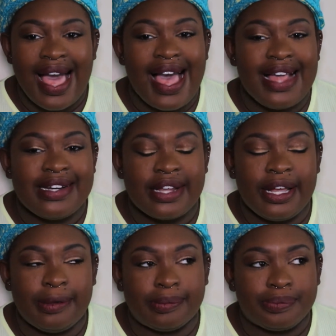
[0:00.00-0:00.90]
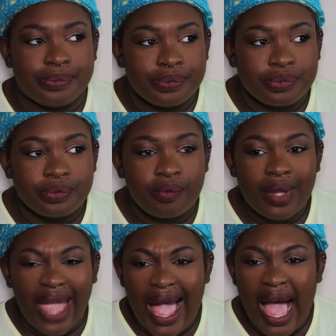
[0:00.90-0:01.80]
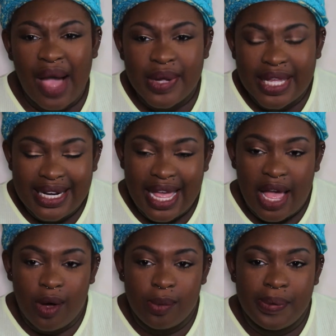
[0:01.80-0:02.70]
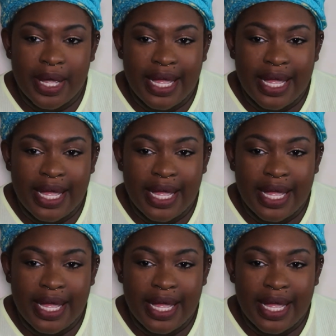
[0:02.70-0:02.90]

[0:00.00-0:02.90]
and um, how it can help.